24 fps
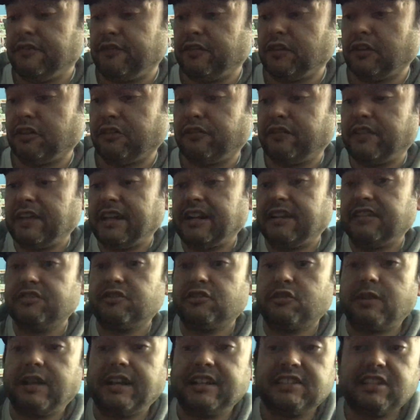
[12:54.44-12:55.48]
If you're a fan of
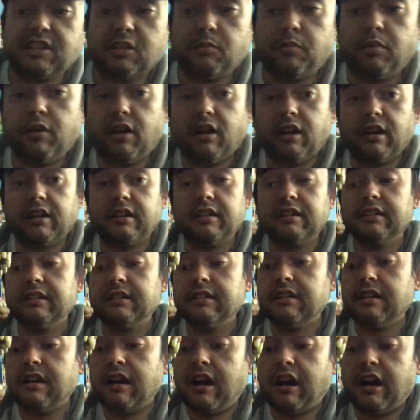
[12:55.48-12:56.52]
Jurassic Park,
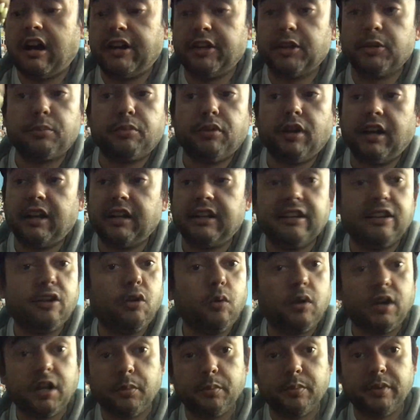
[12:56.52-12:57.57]
uh, you're probably gonna
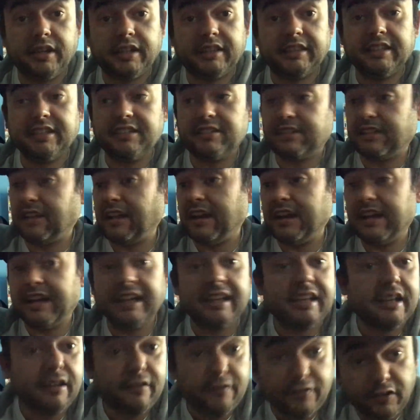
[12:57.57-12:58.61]
want to pick this
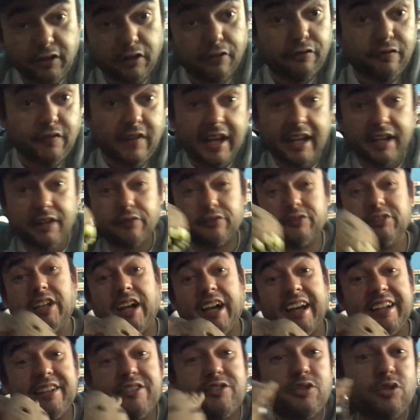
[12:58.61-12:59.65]
guy. If you're a fan of
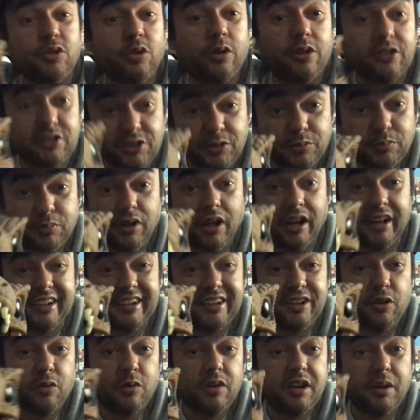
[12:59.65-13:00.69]
dinosaurs, you're probably
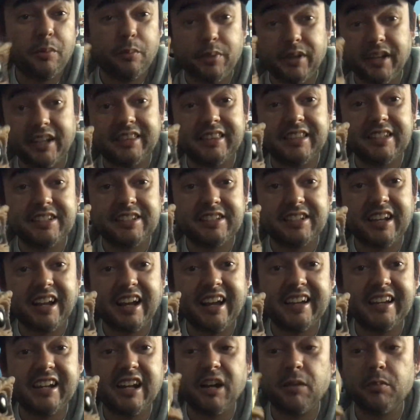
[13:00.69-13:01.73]
gonna want to pick this
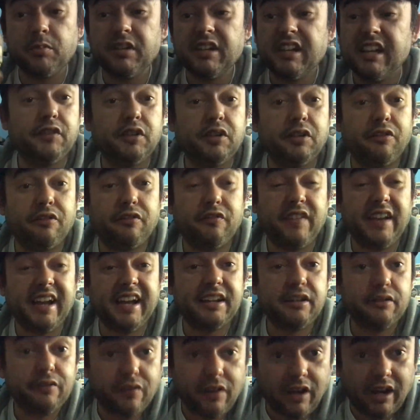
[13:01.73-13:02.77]
guy up. If you're a
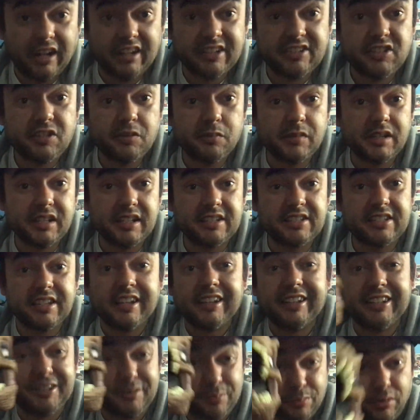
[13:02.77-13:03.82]
fan of awesomeness,
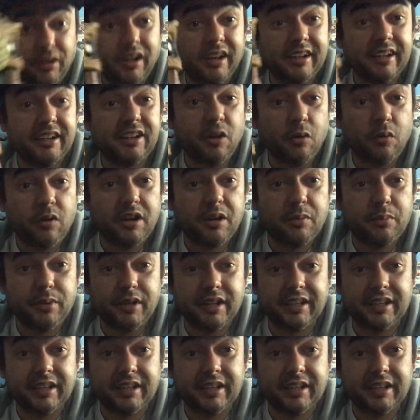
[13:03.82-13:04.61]
you're probably gonna want to